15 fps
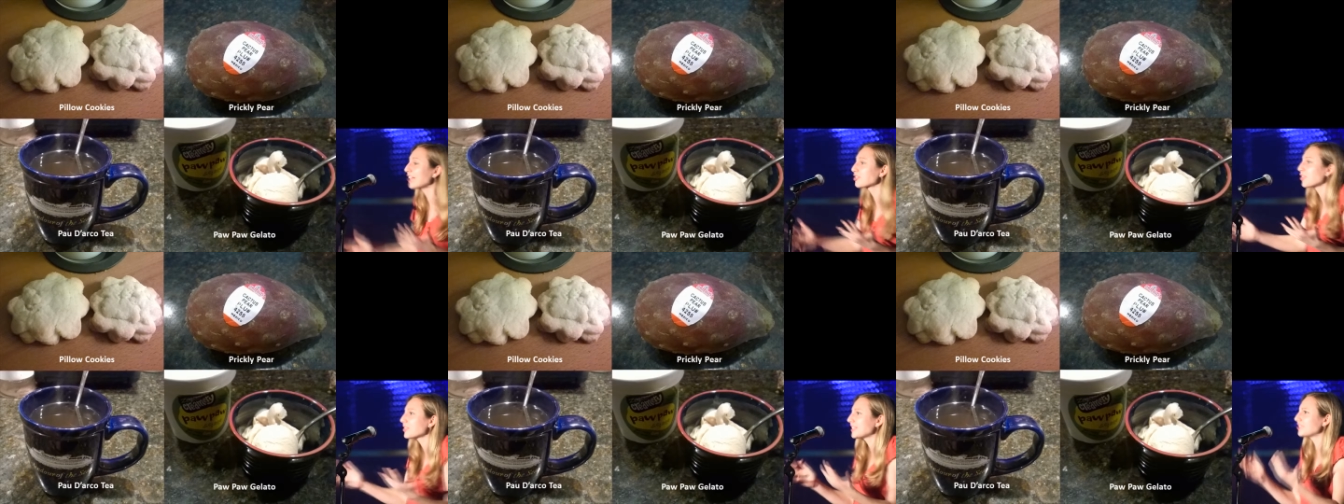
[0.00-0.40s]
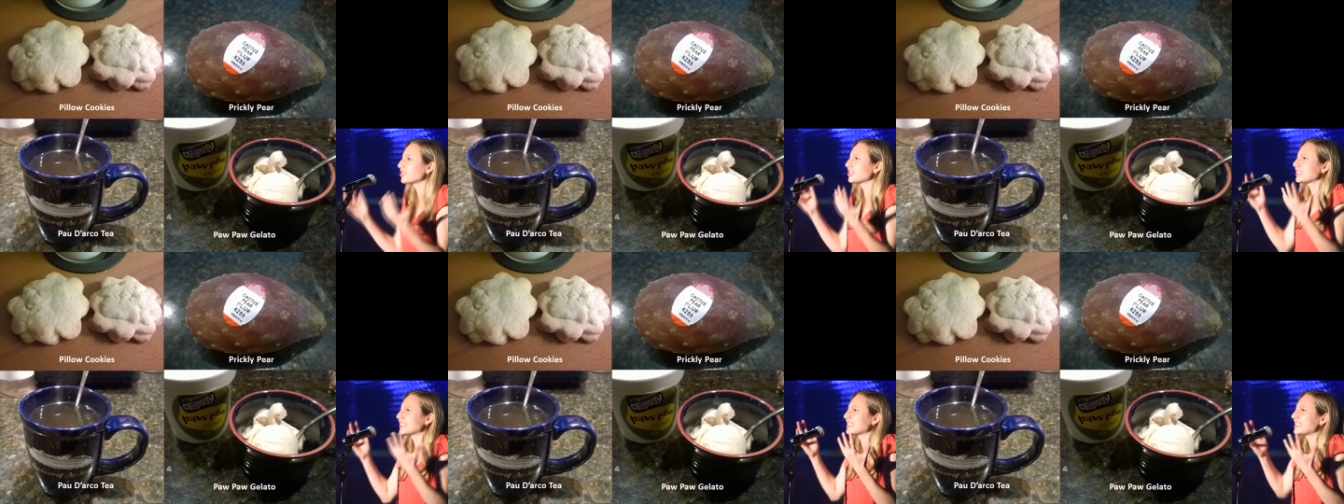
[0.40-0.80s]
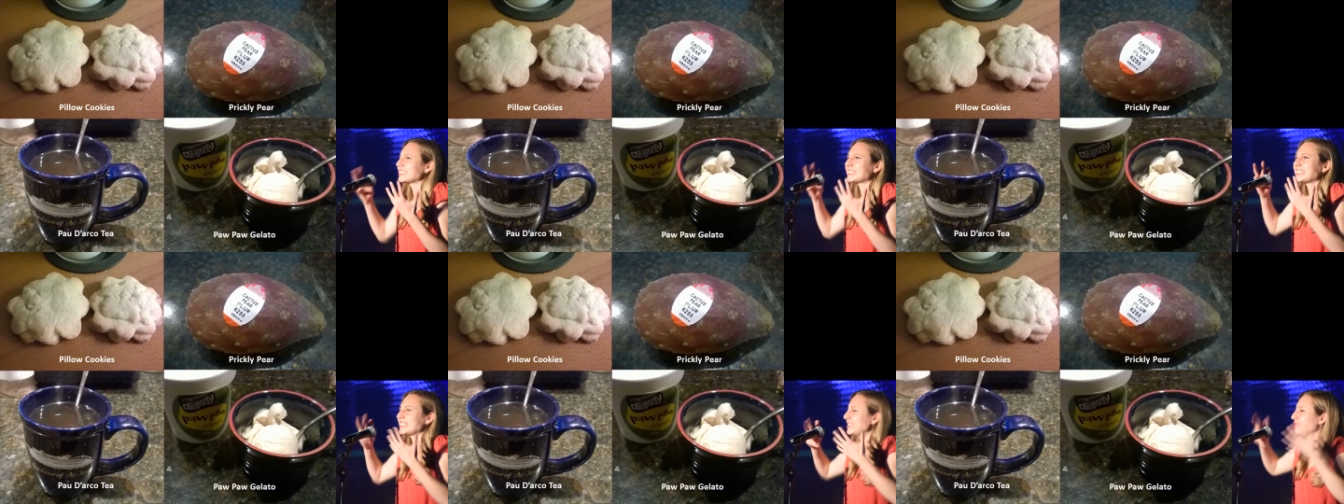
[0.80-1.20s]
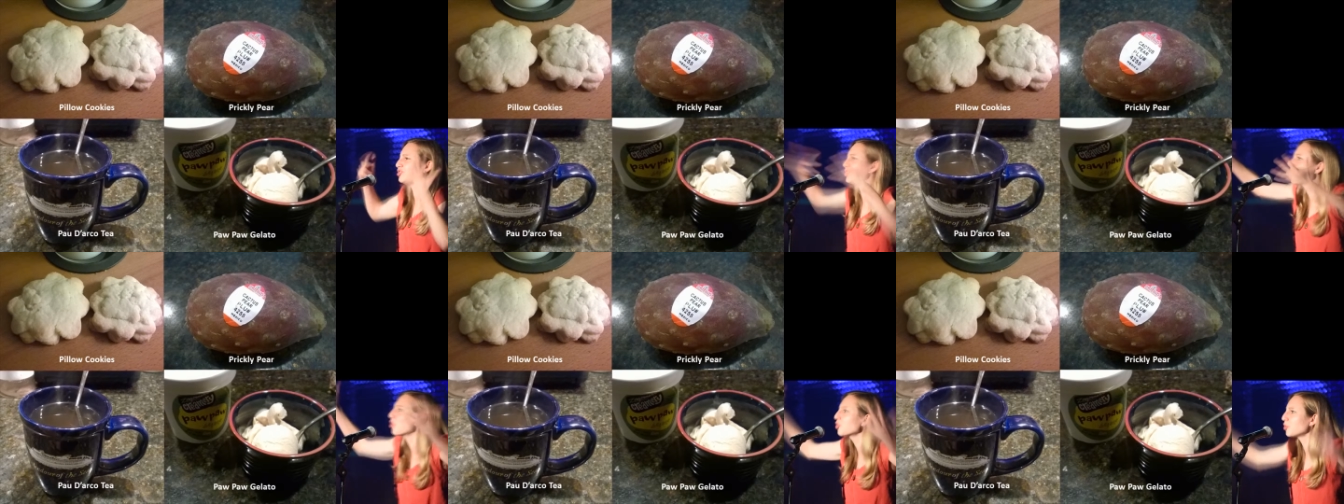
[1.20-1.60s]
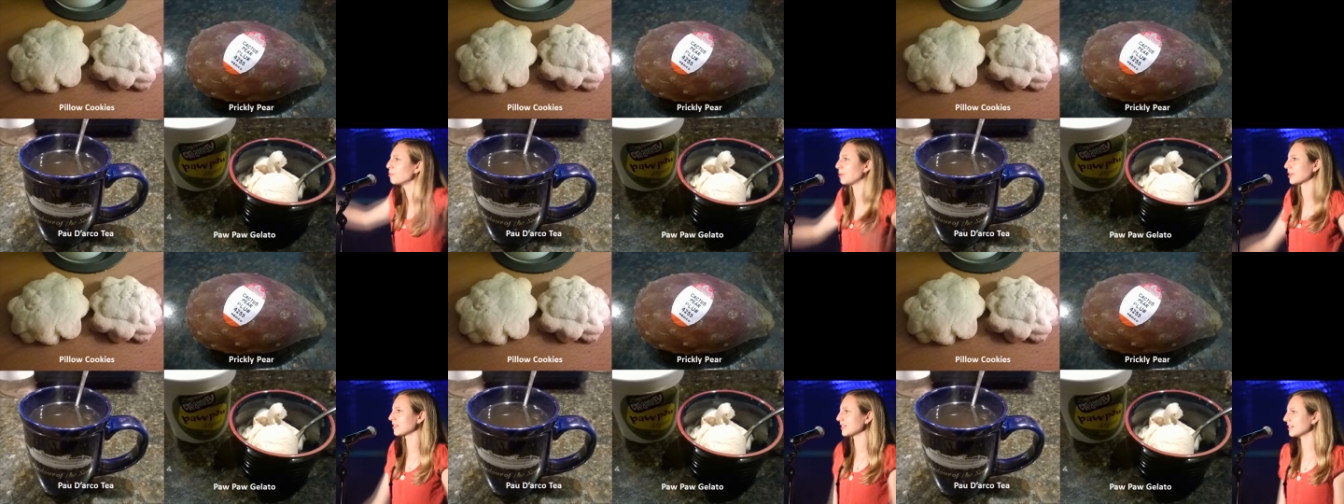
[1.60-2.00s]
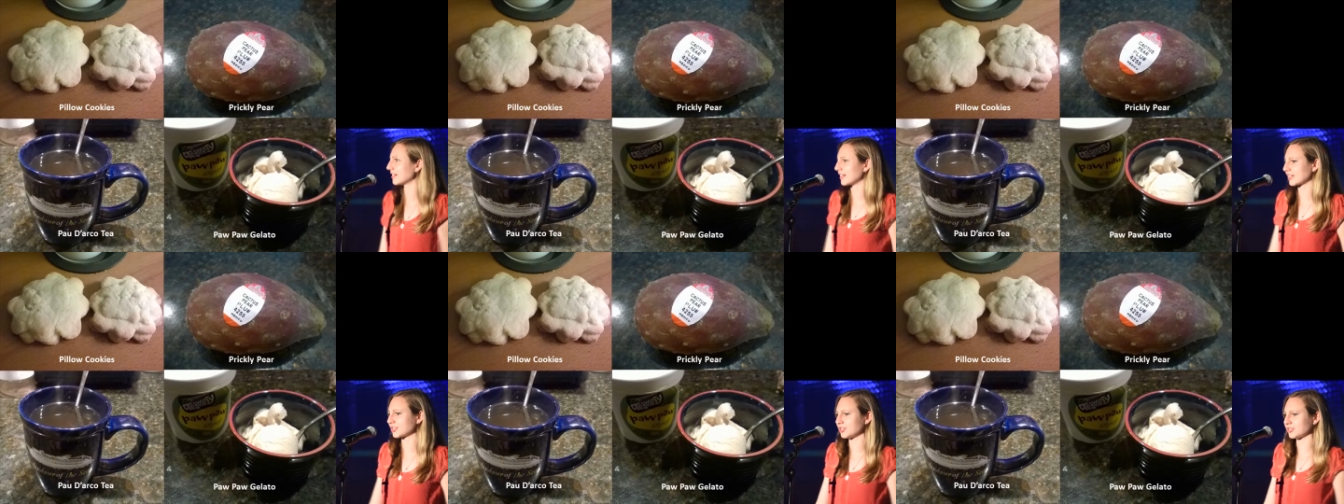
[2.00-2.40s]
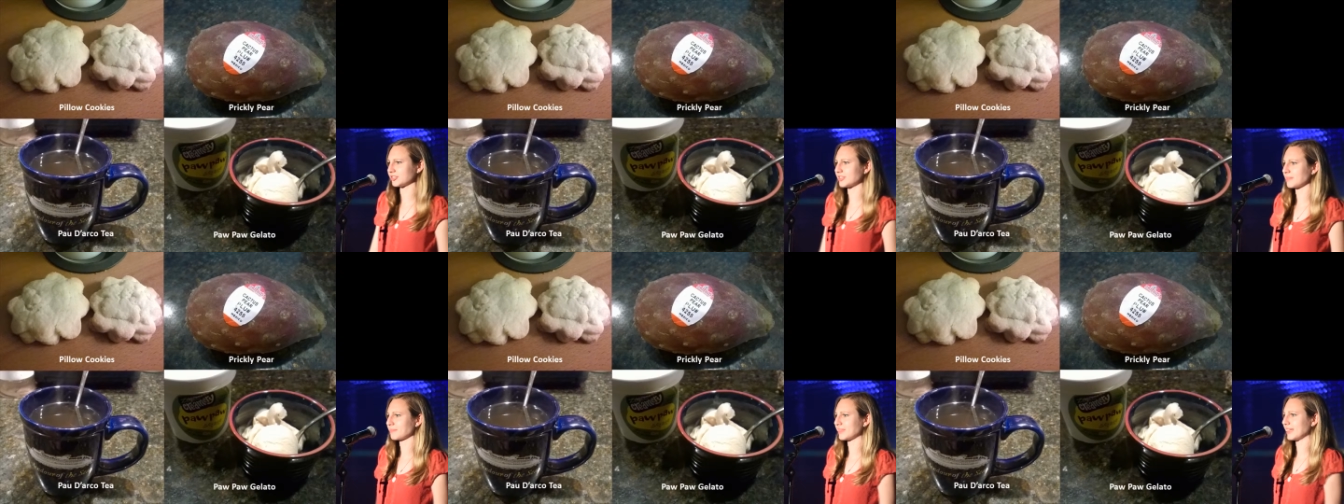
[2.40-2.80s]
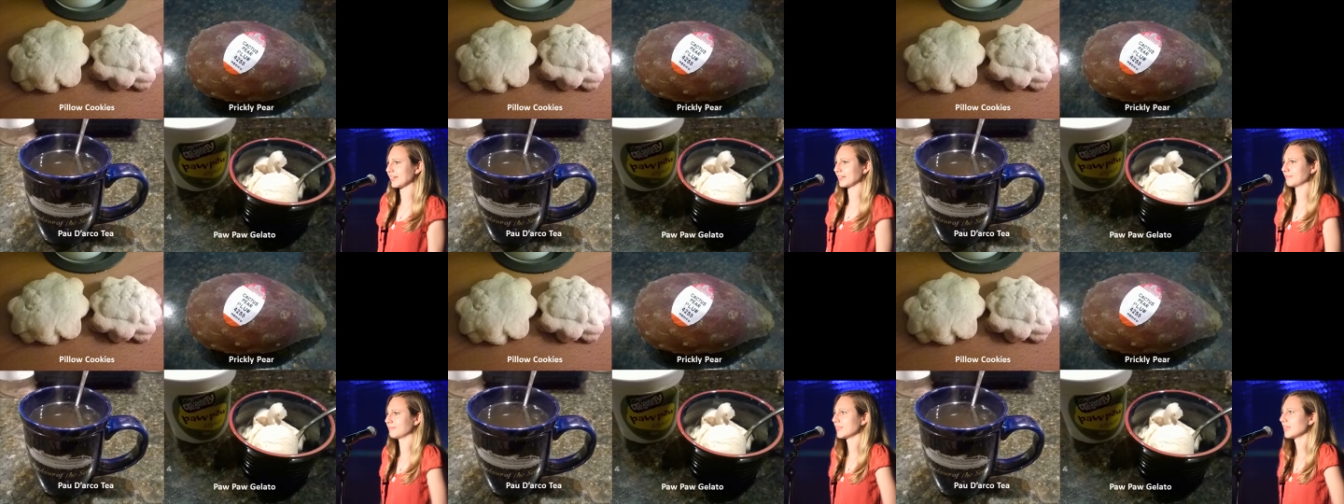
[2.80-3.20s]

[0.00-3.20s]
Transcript: I thought they just existed in Jungle Book lyrics or something.